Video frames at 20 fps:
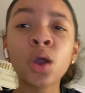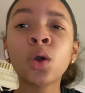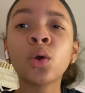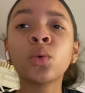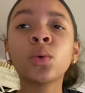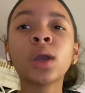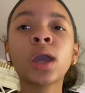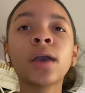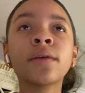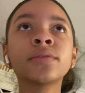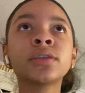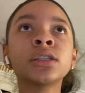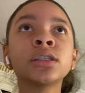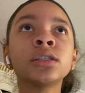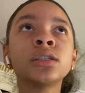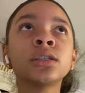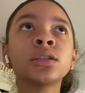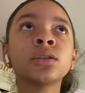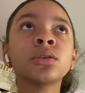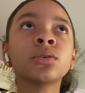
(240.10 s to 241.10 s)
we have to
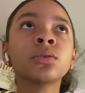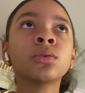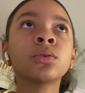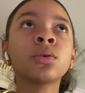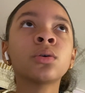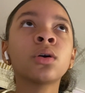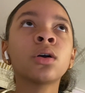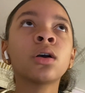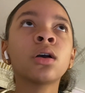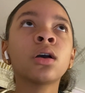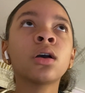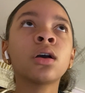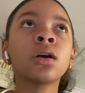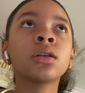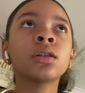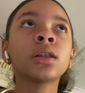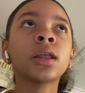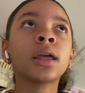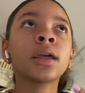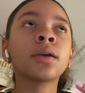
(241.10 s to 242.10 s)
do
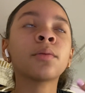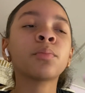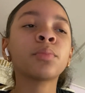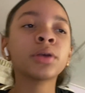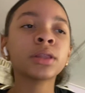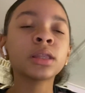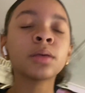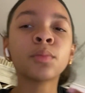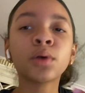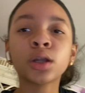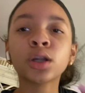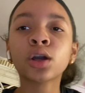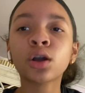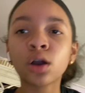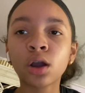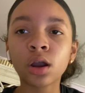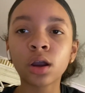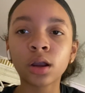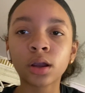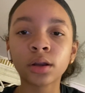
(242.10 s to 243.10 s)
like put them on a
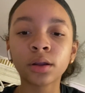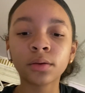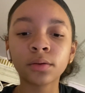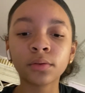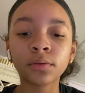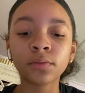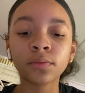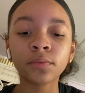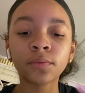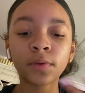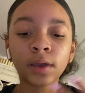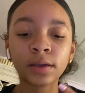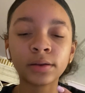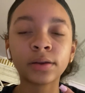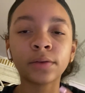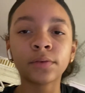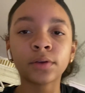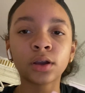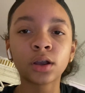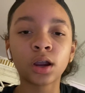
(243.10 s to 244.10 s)
card, five
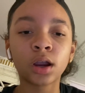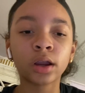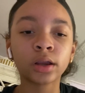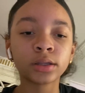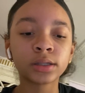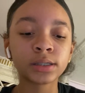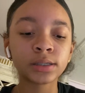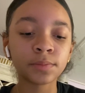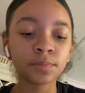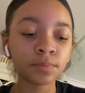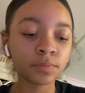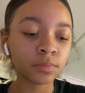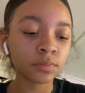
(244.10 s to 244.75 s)
different cards.